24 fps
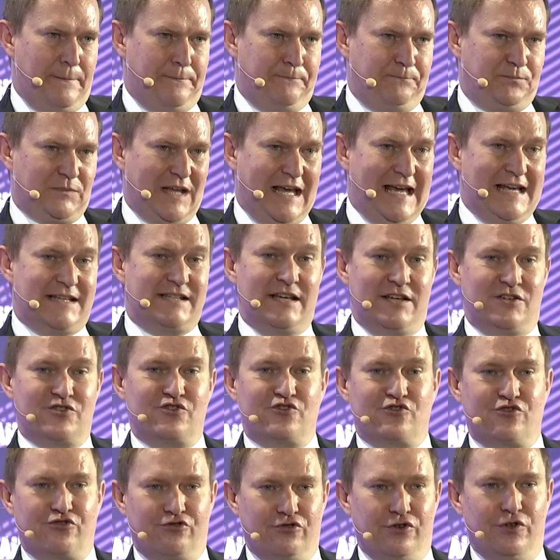it is
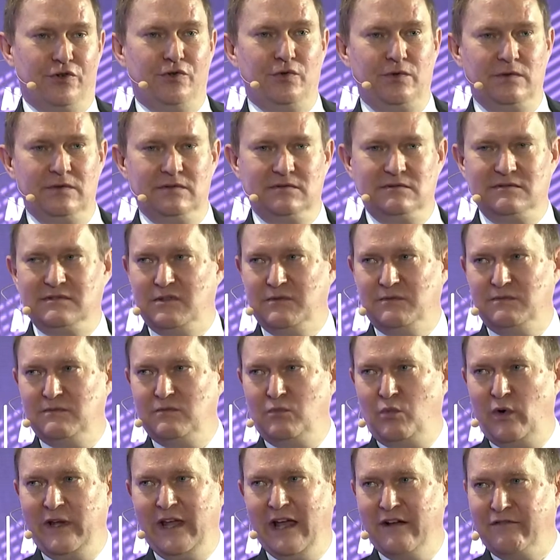true that
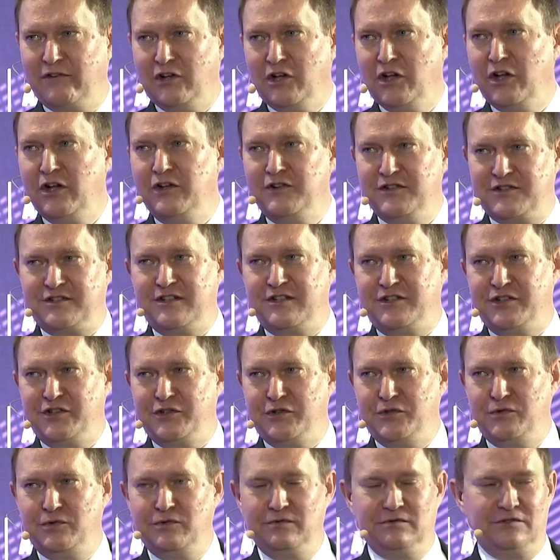we have learnt to
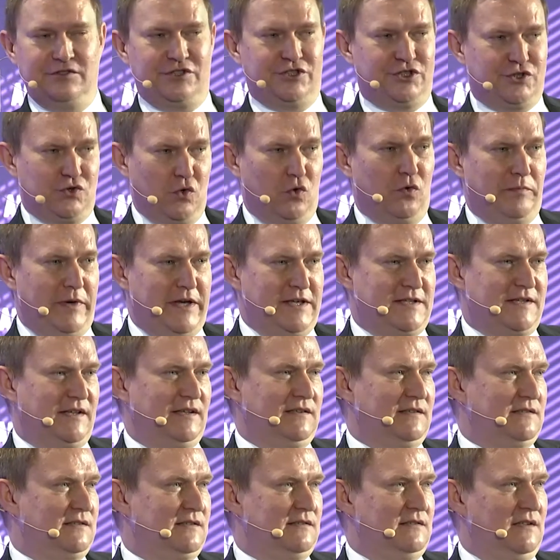do short
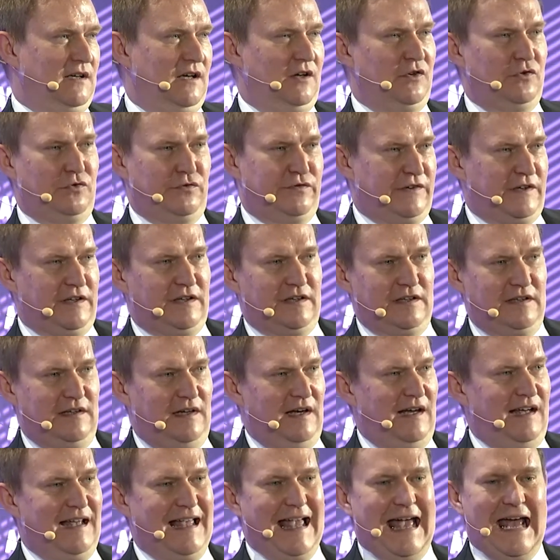meetings over
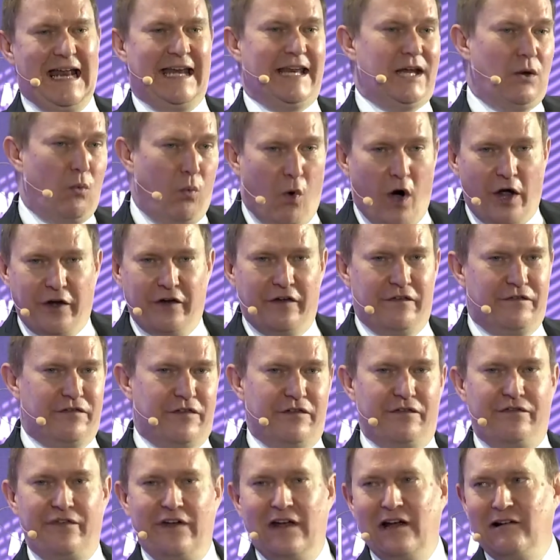any one of the
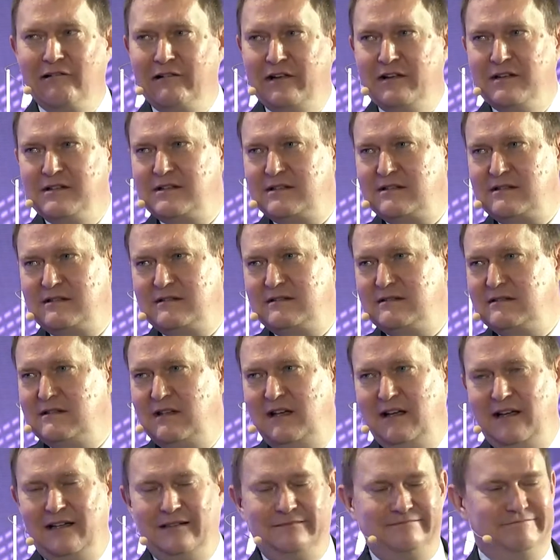various
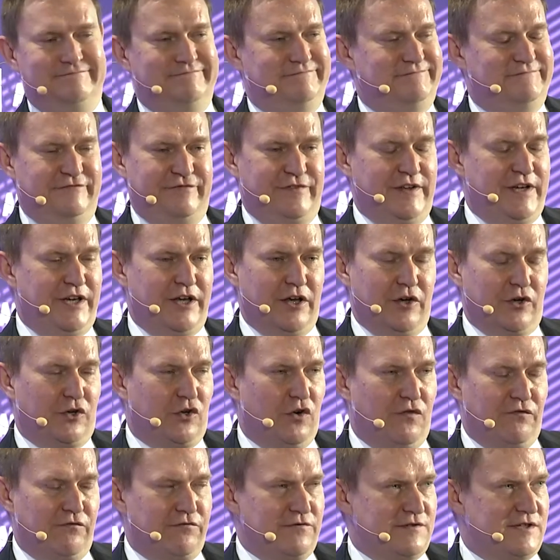video
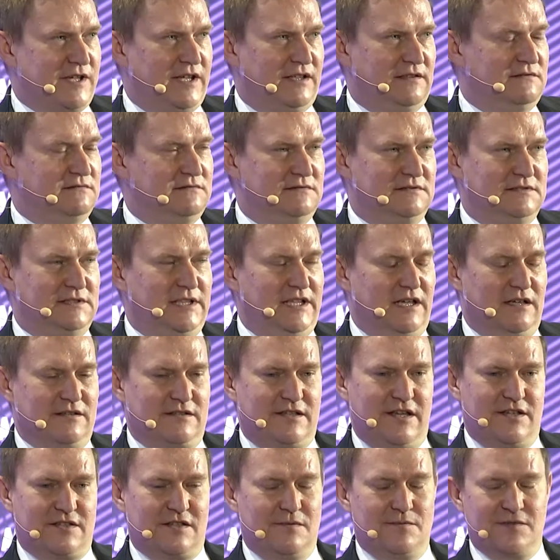conferencing
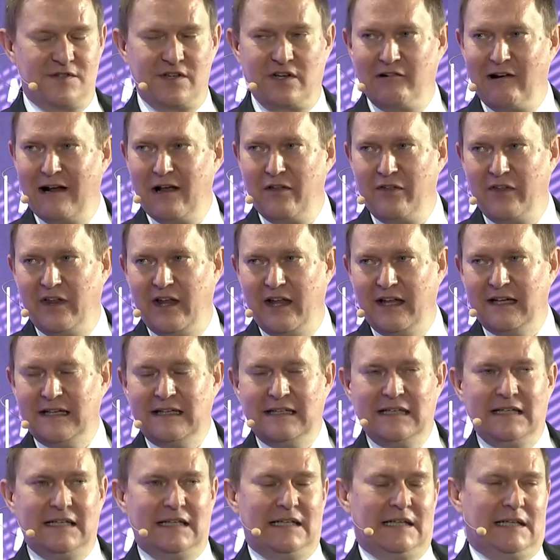systems that are out there.
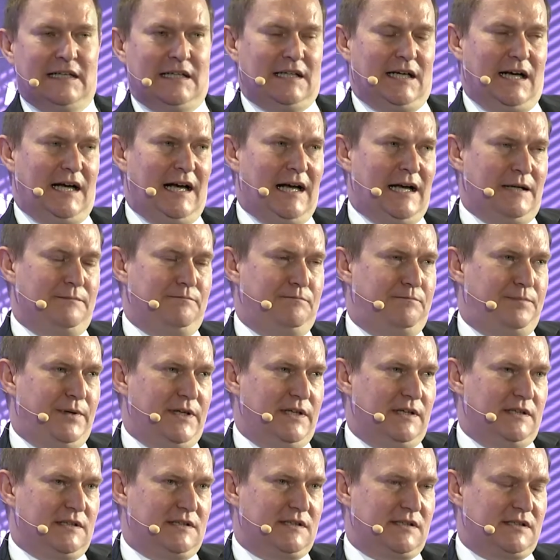But